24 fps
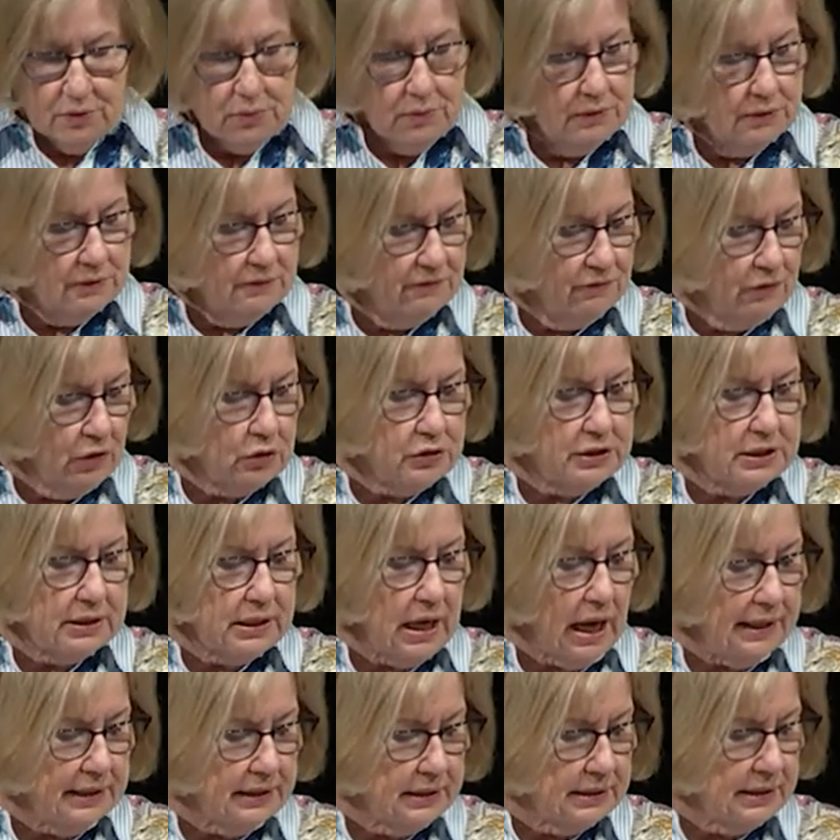verse
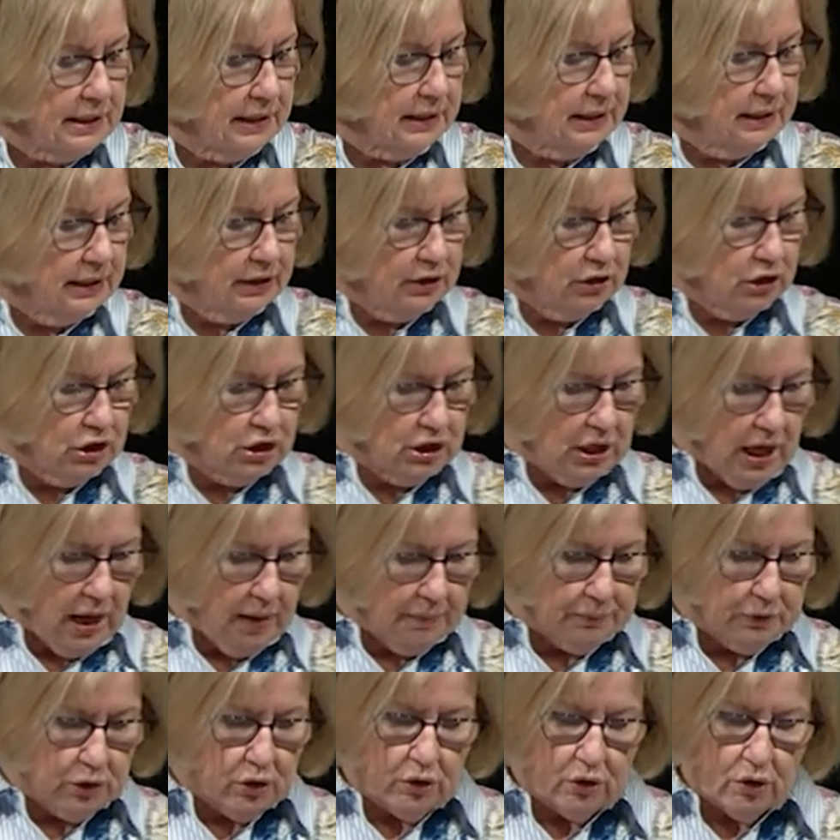19 in
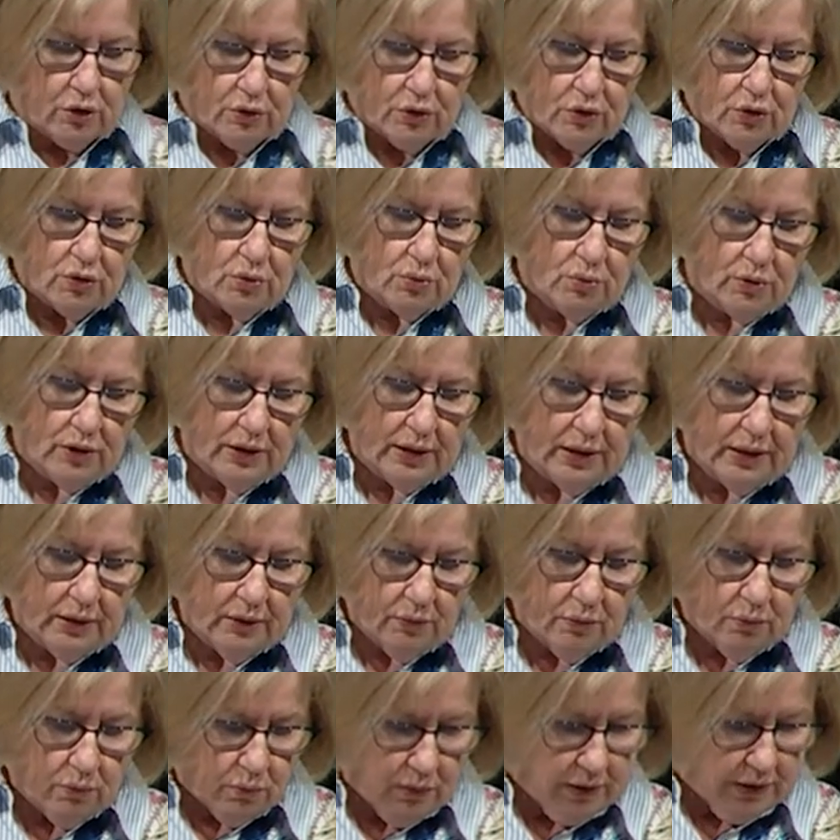chapter 3
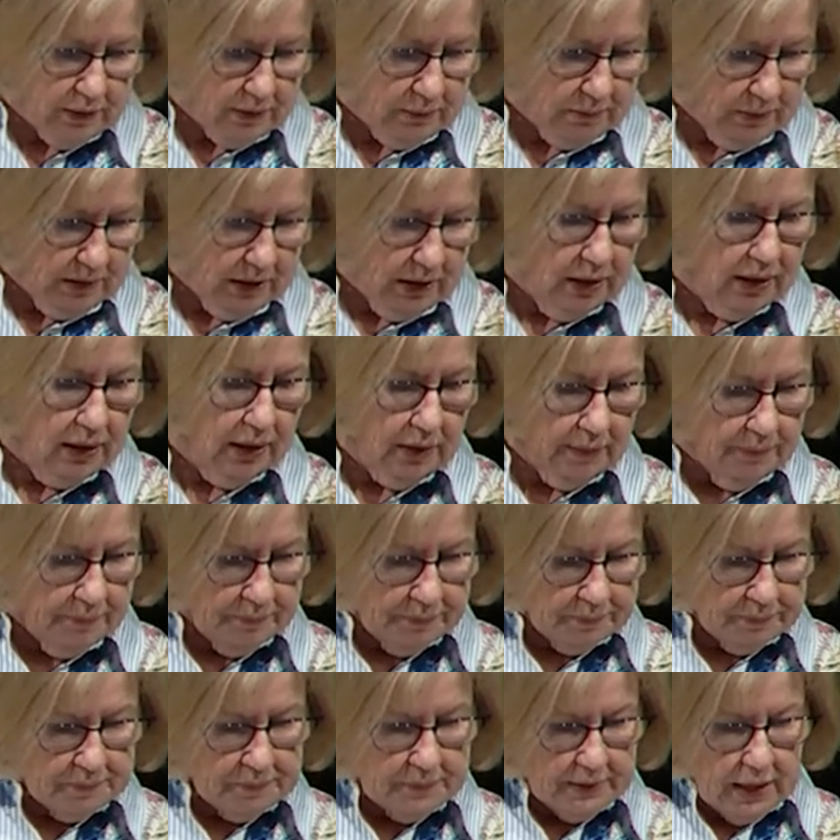with me.
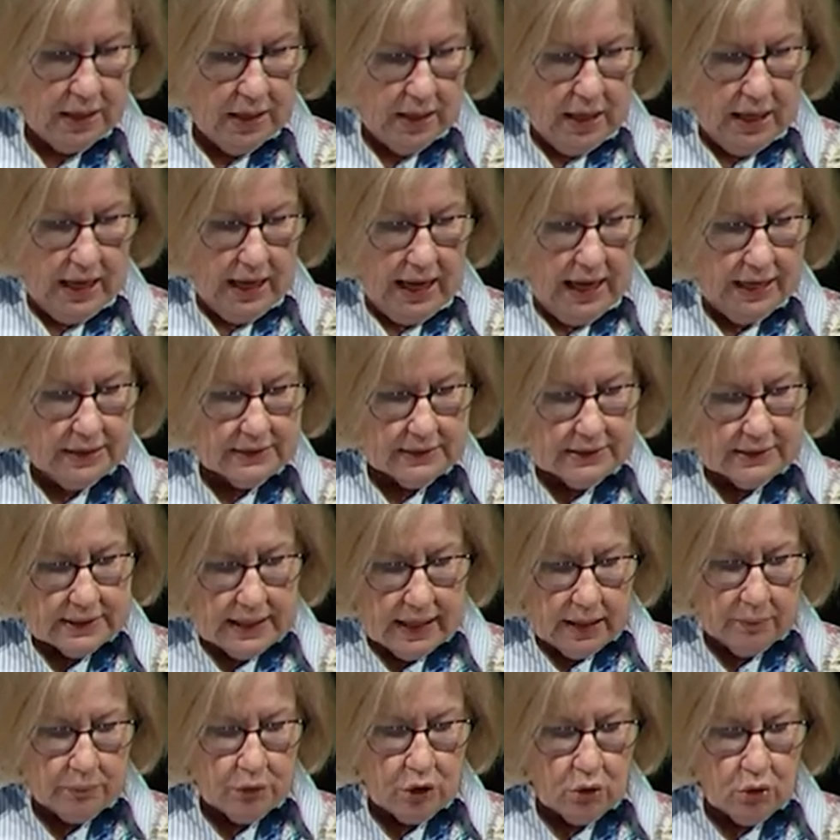And
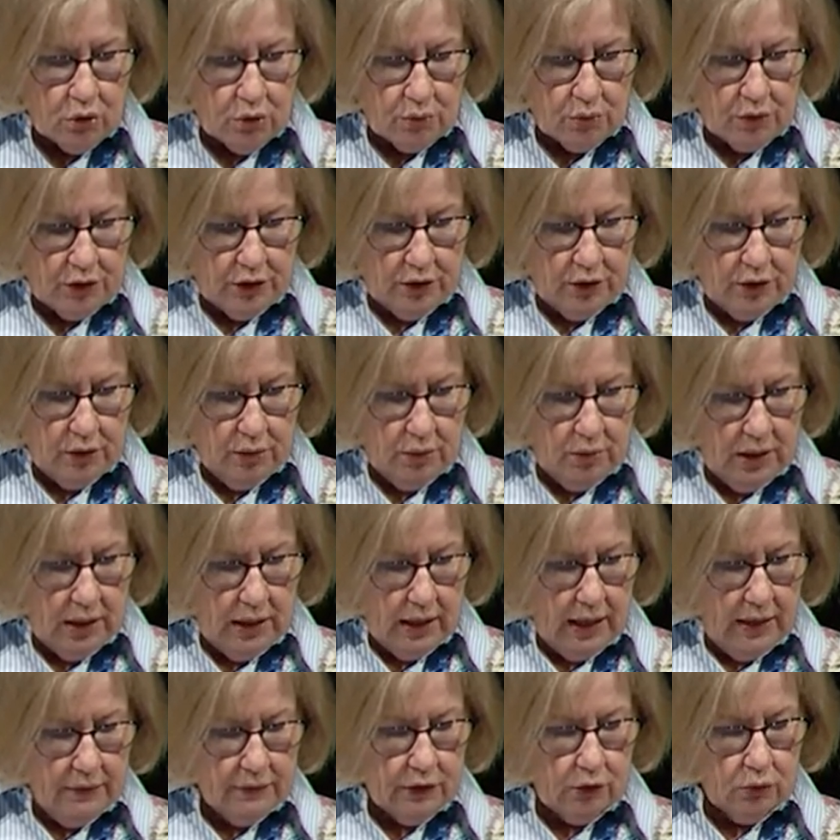Samuel grew,
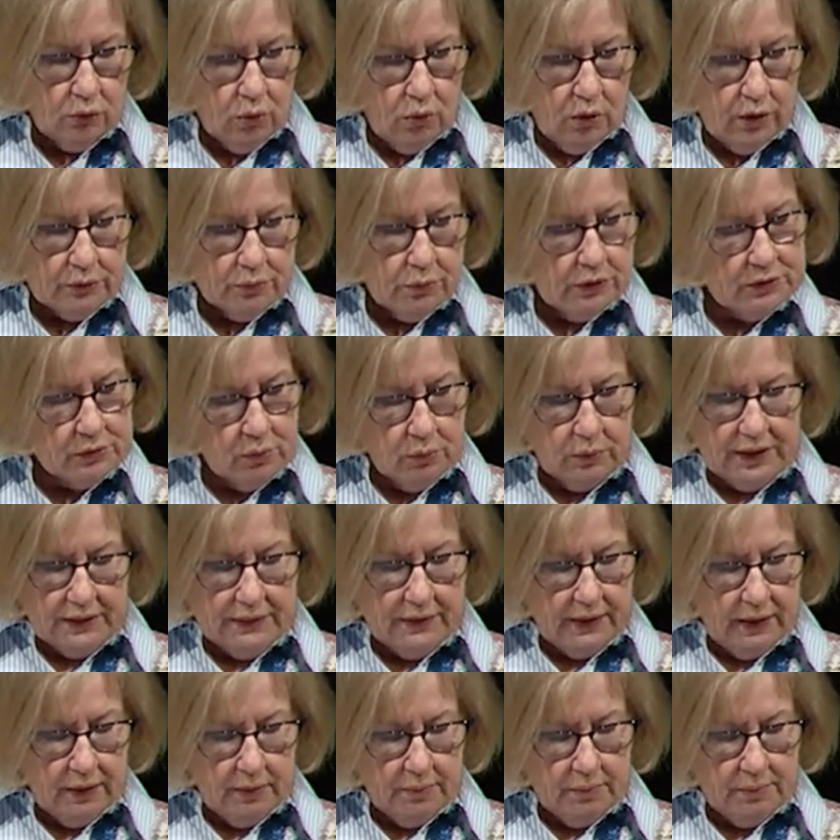and the Lord was with
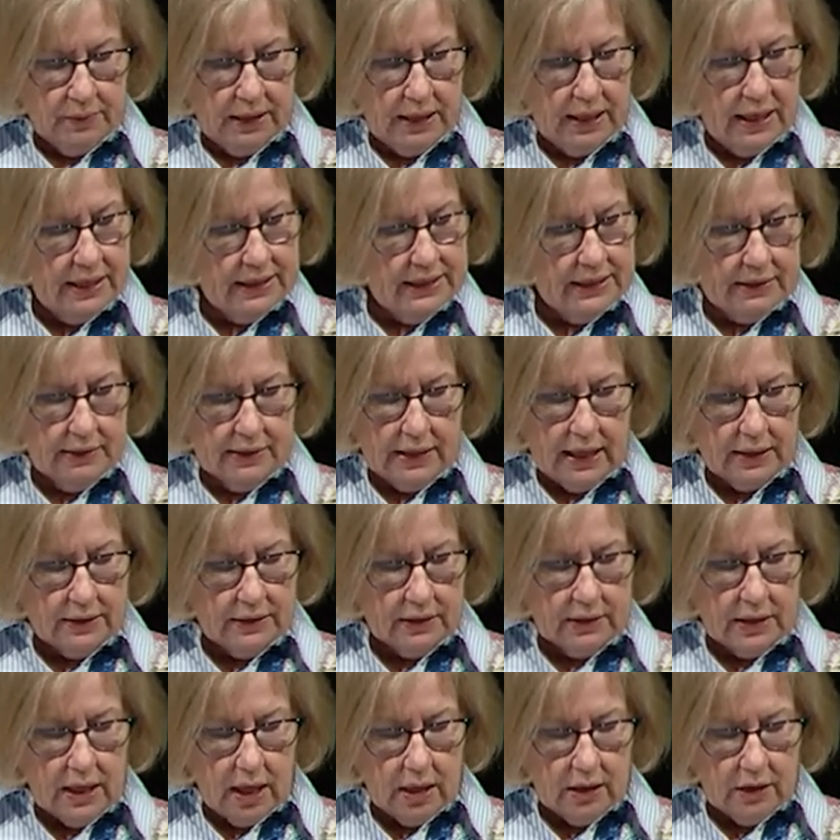him, and he let
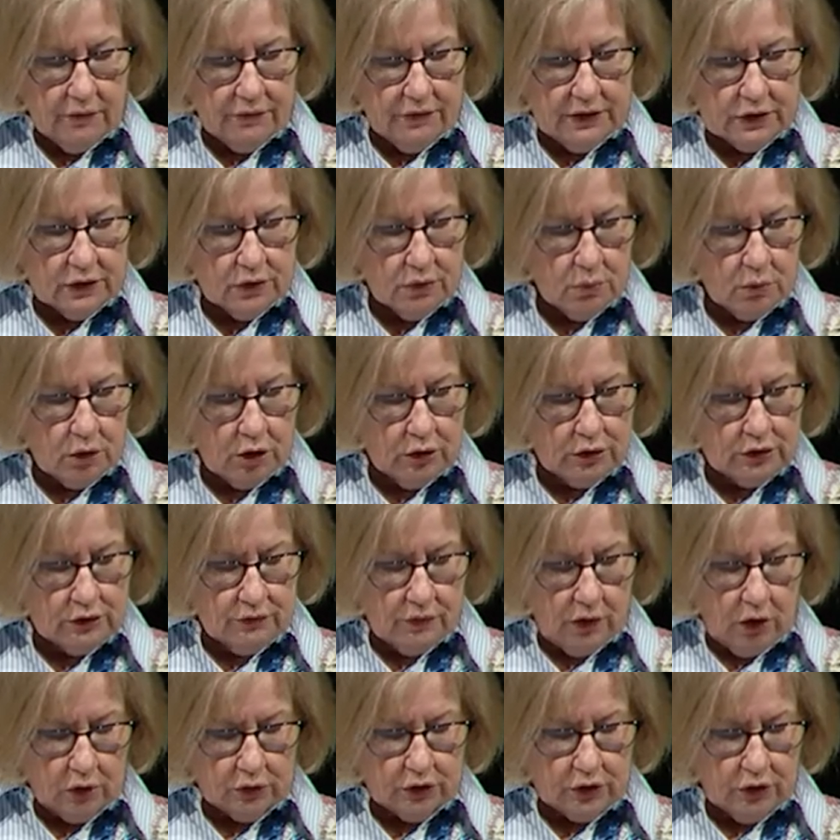none of his words
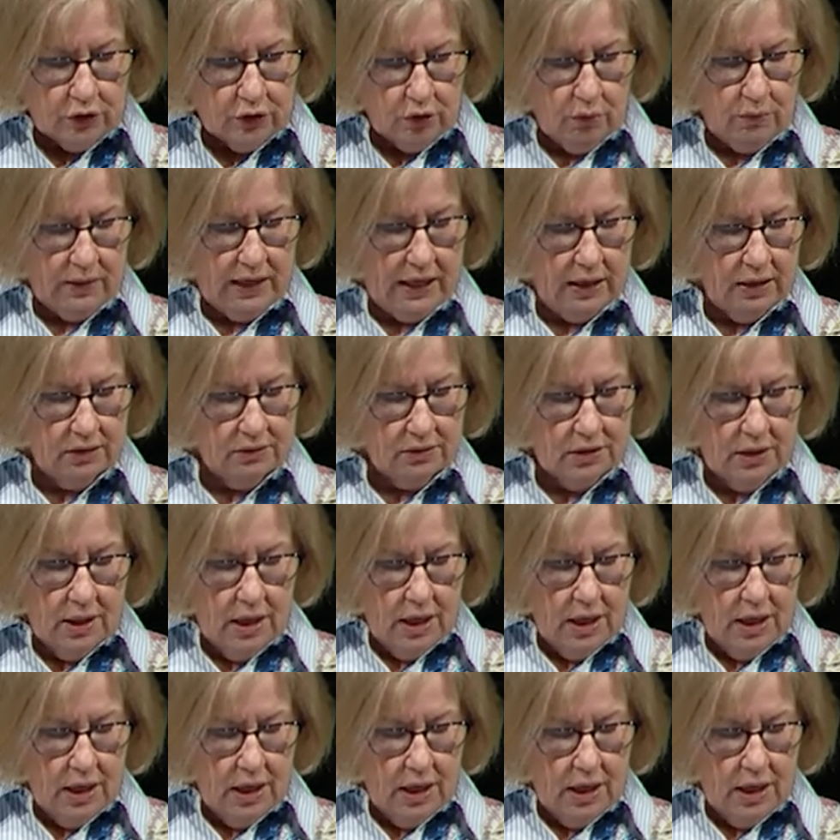fall to the ground.